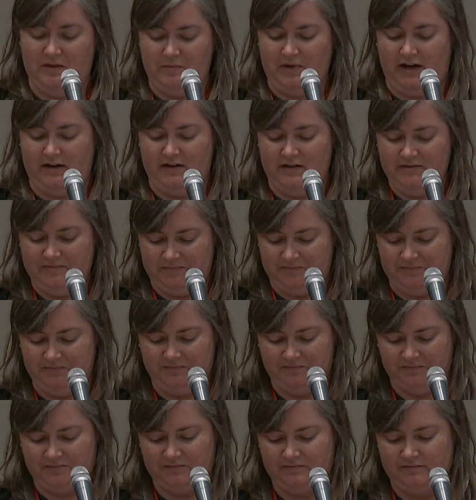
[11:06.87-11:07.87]
better.
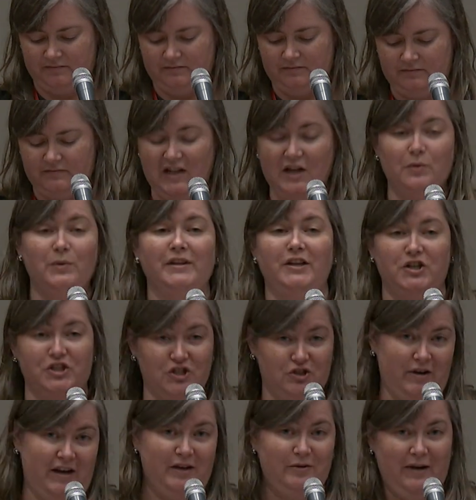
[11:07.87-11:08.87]
Like with our
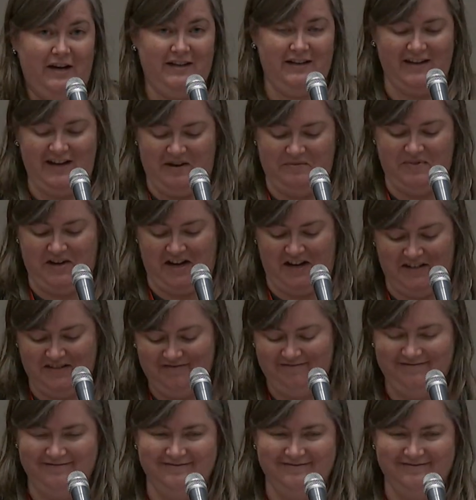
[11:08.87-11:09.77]
Strike Ready campaign,